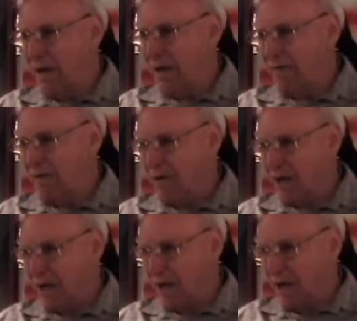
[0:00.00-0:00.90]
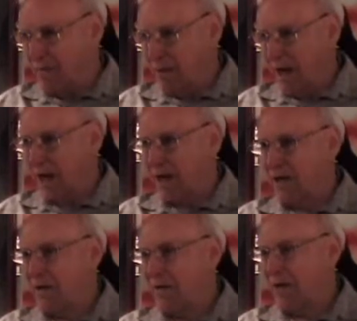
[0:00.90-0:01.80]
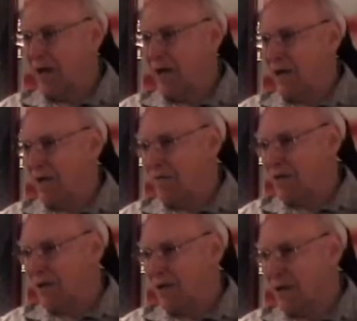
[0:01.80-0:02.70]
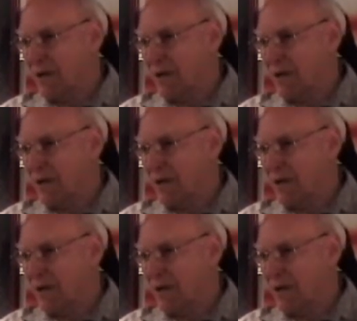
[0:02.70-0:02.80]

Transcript: after I came back, then I was in